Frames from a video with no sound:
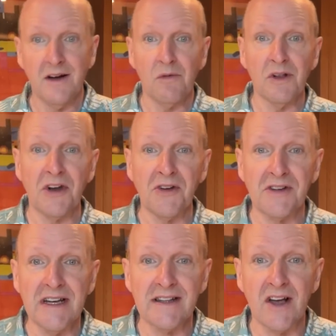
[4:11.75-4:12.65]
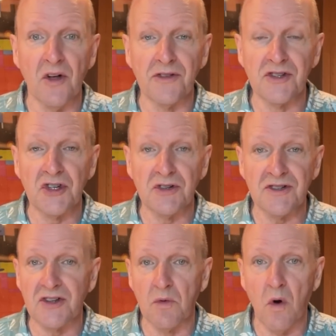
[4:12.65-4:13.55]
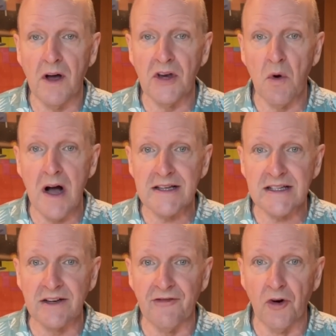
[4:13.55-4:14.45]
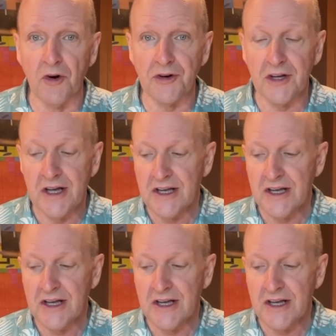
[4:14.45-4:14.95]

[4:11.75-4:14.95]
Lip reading: well, I don't need the health insurance, so why are you asking for it?